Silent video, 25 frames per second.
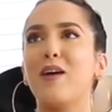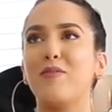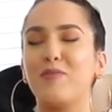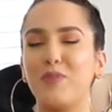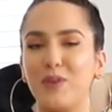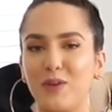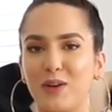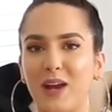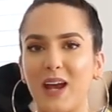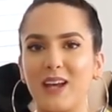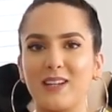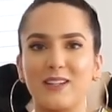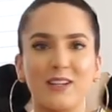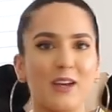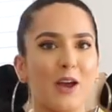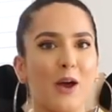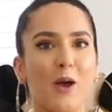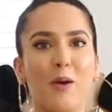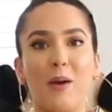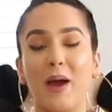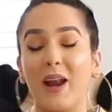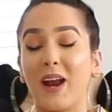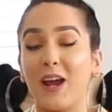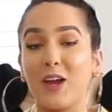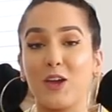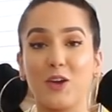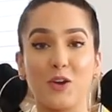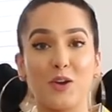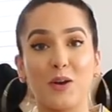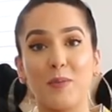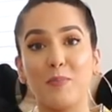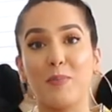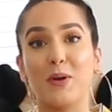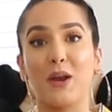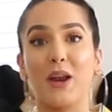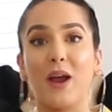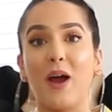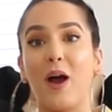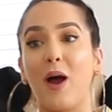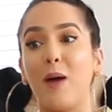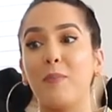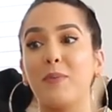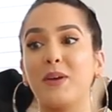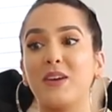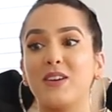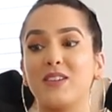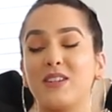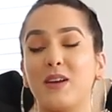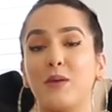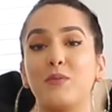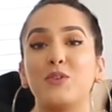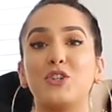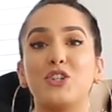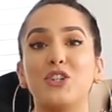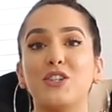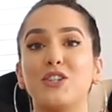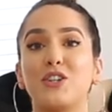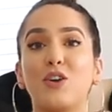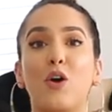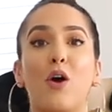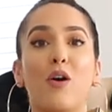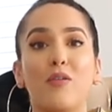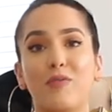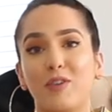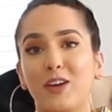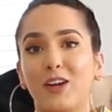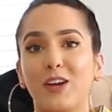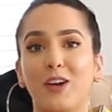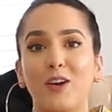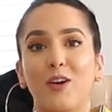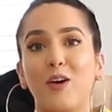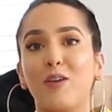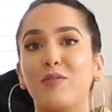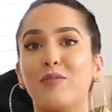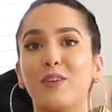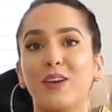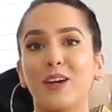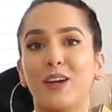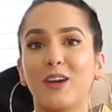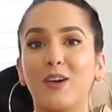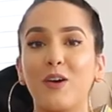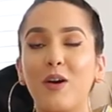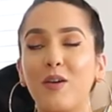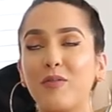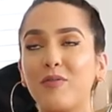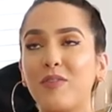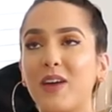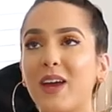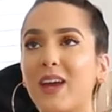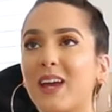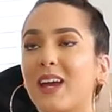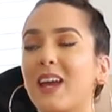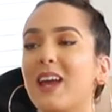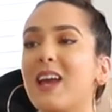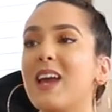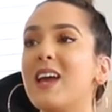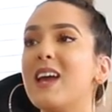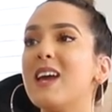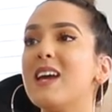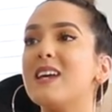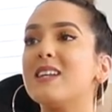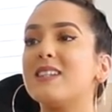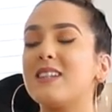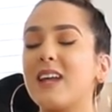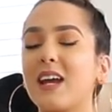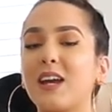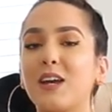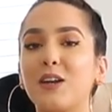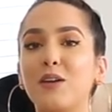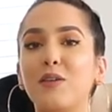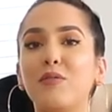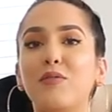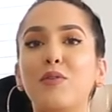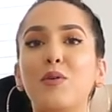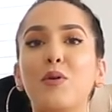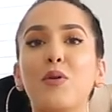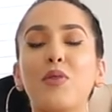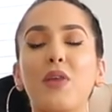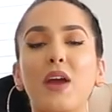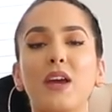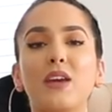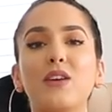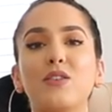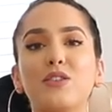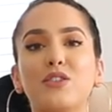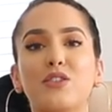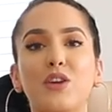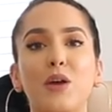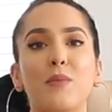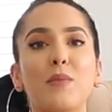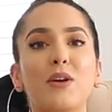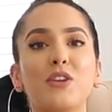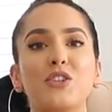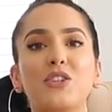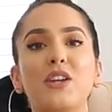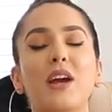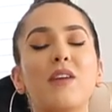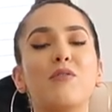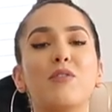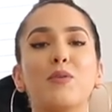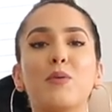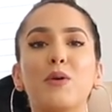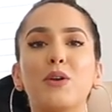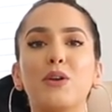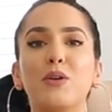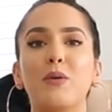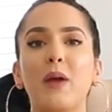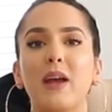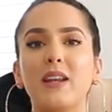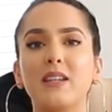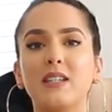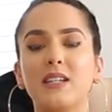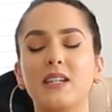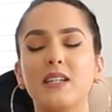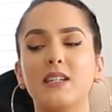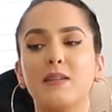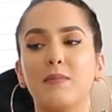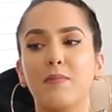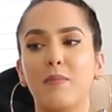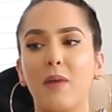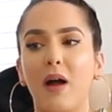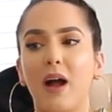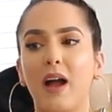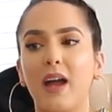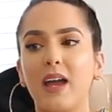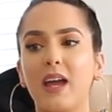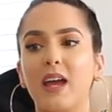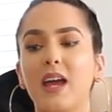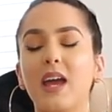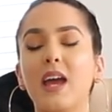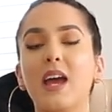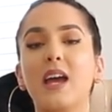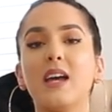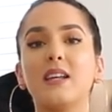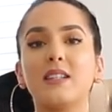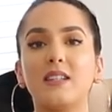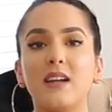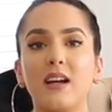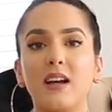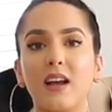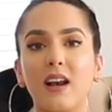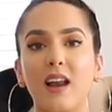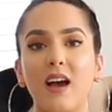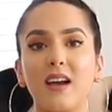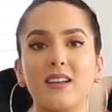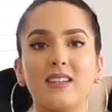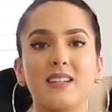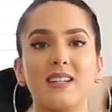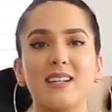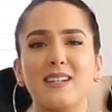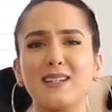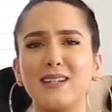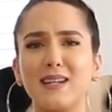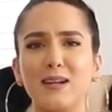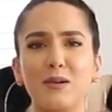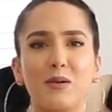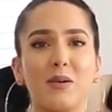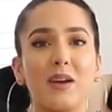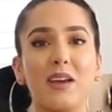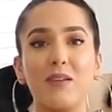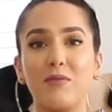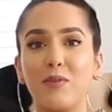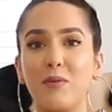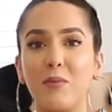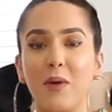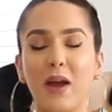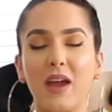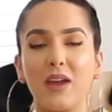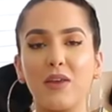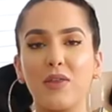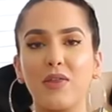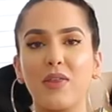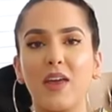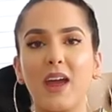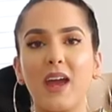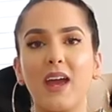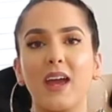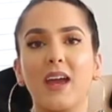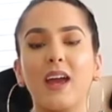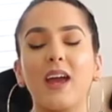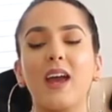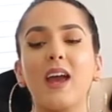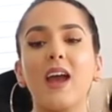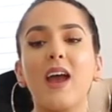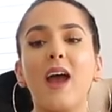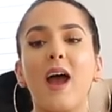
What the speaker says: a few days ago and I couldn't put it up because I was just coughing and coughing and coughing. Second of all, thank you so much to everyone who entered my sunglasses little giveaway thing.